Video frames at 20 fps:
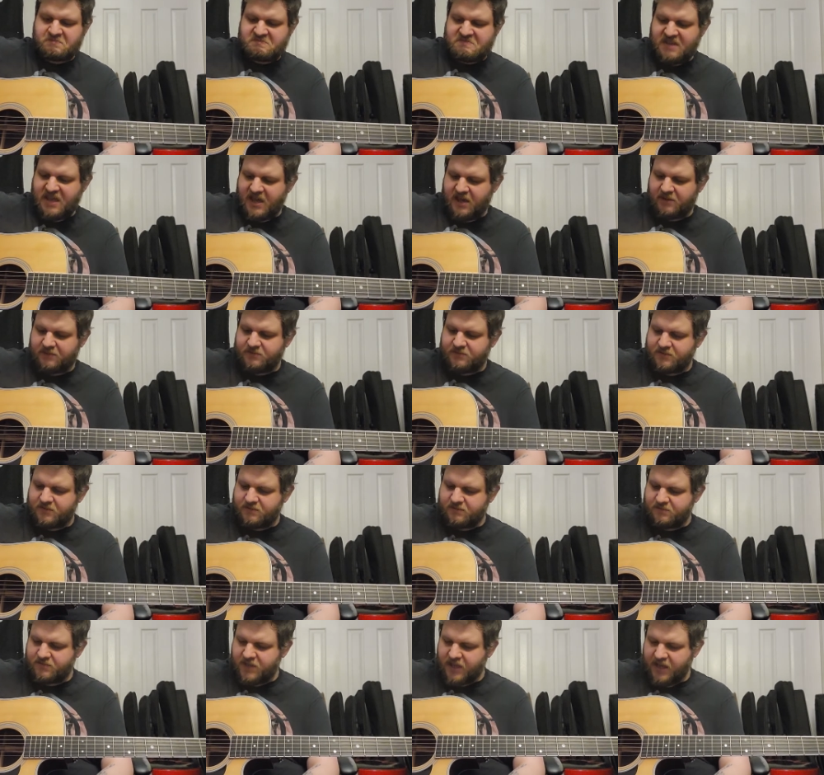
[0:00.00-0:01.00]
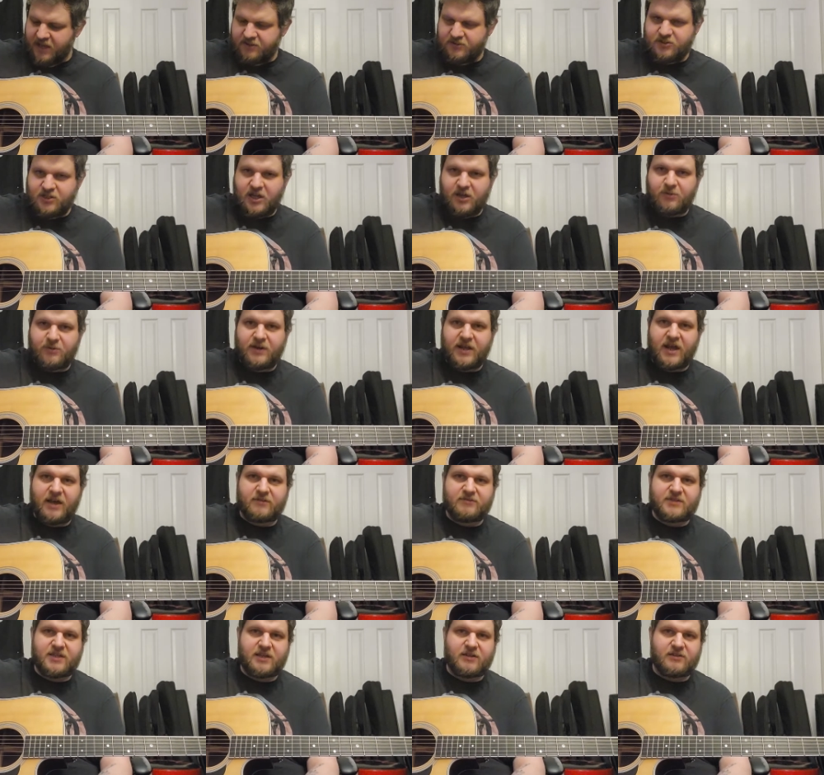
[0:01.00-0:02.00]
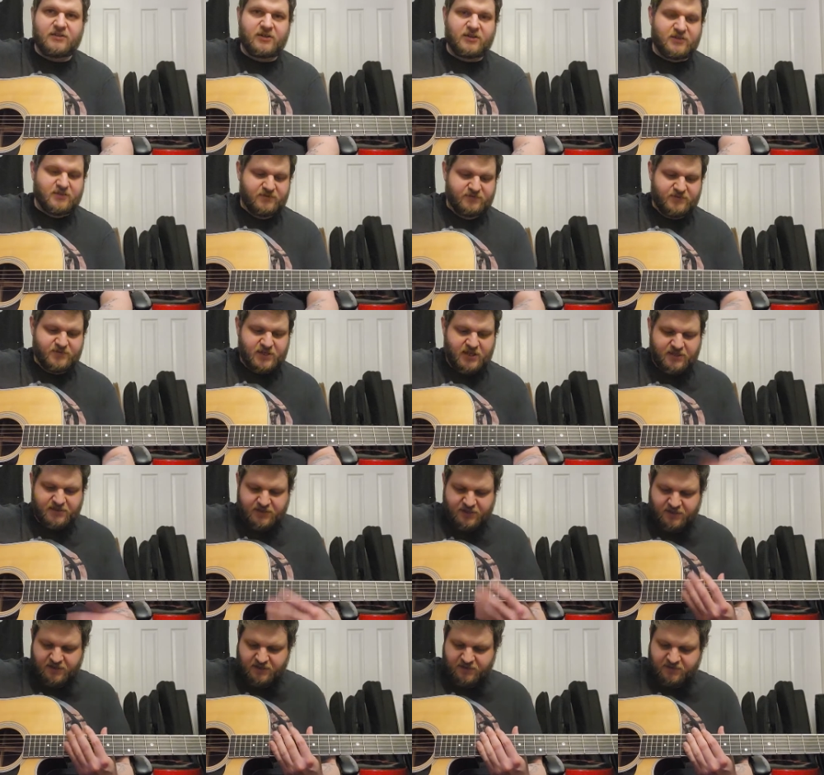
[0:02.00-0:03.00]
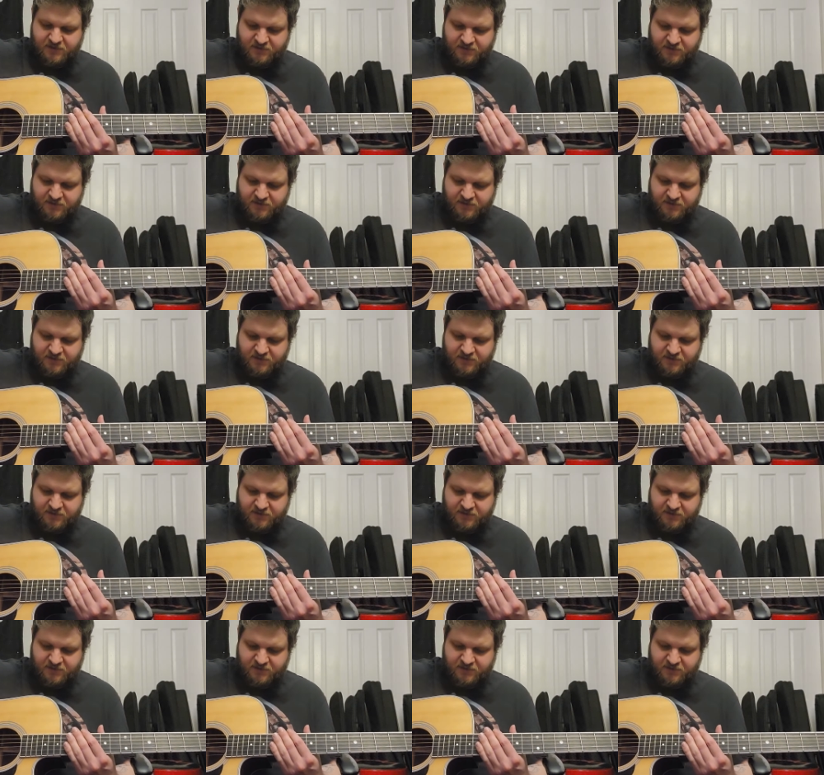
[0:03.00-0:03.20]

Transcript: yeah, yeah, check one out, take a look. Same thing.